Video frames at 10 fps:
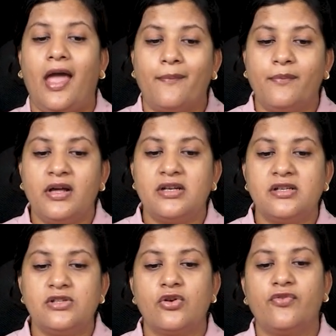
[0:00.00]

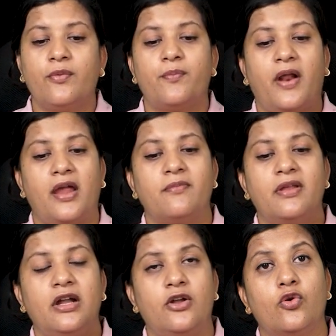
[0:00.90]
Emergence of a
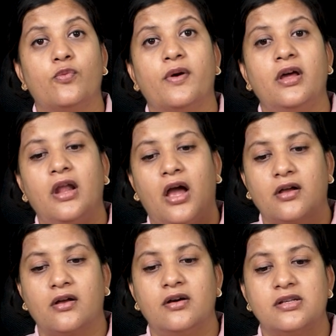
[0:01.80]
primary tumor
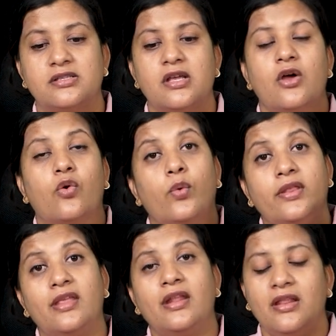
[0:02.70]
occurs
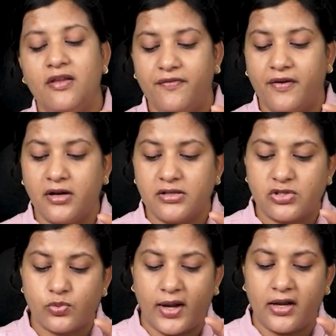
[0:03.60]
within the
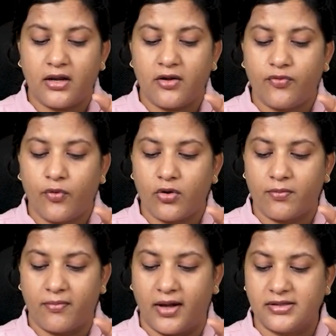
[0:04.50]
first twenty-four
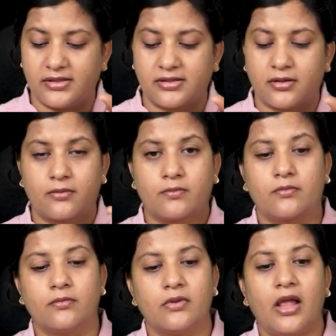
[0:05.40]
months.
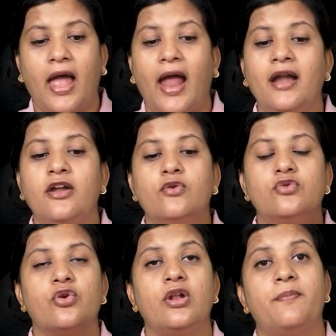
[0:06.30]
And
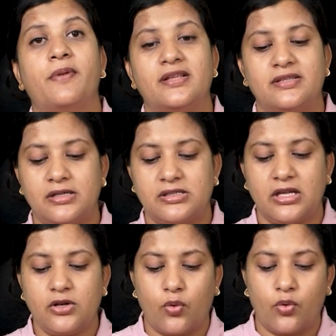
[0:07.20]
usually presents
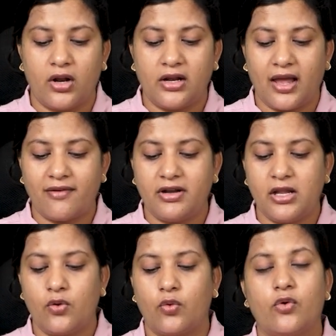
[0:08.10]
in oral
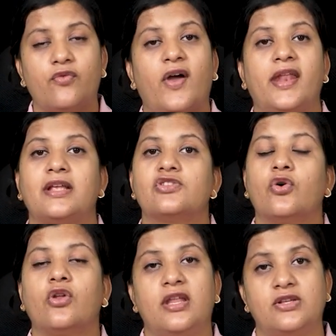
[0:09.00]
cavity, oropharynx
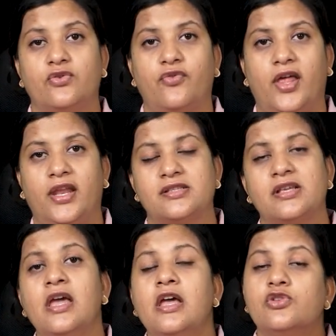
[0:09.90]
or nasopharynx.
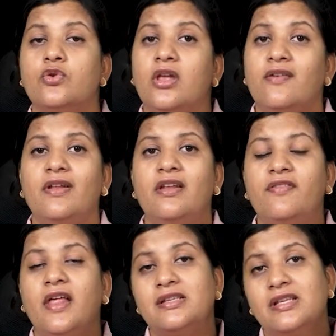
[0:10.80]
So even
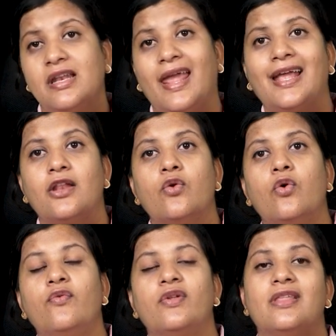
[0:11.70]
if there is a neck
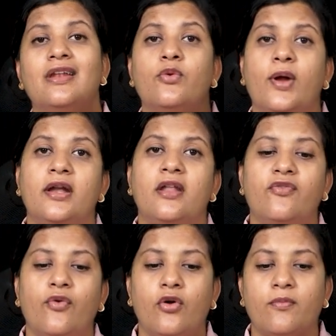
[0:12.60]
node within
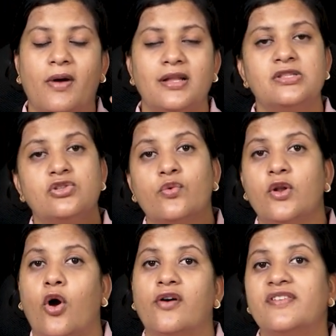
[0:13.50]
twenty-four months, you
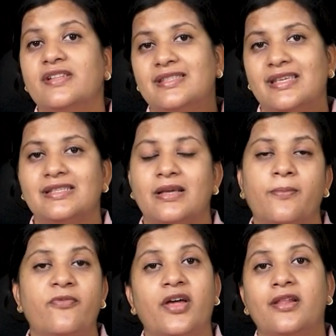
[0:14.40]
will often see
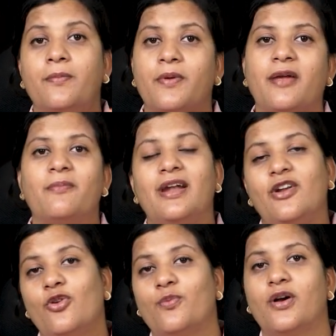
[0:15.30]
somewhere the primary
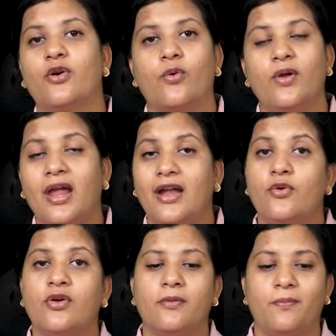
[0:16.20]
tumor growing and
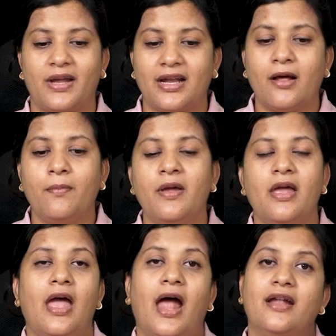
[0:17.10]
you can pick it up,
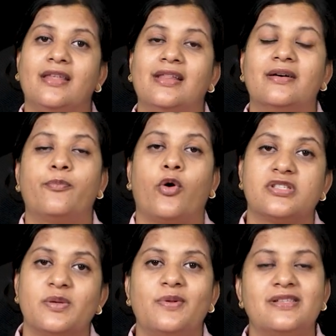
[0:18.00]
and the
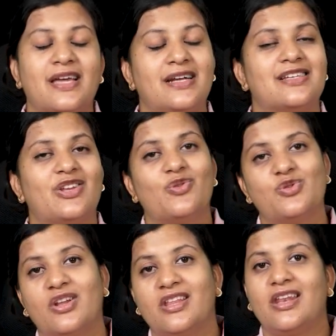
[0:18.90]
possible sites are
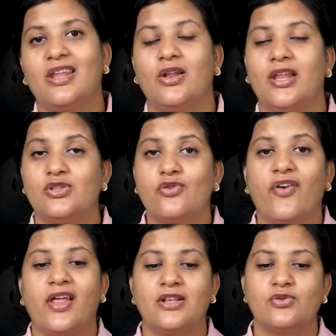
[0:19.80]
usually the
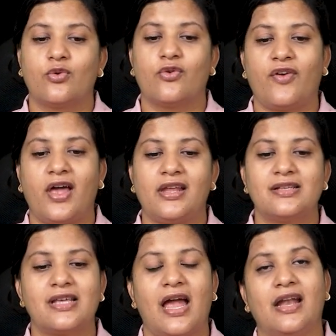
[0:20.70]
nasopharynx,
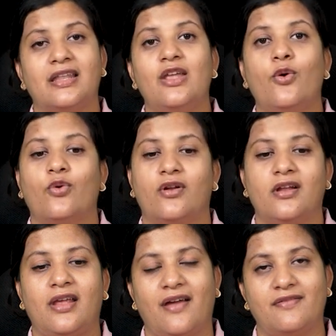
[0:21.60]
oropharynx and the oral
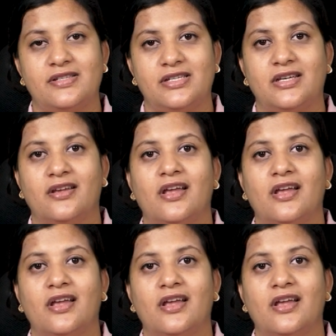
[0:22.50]
cavity.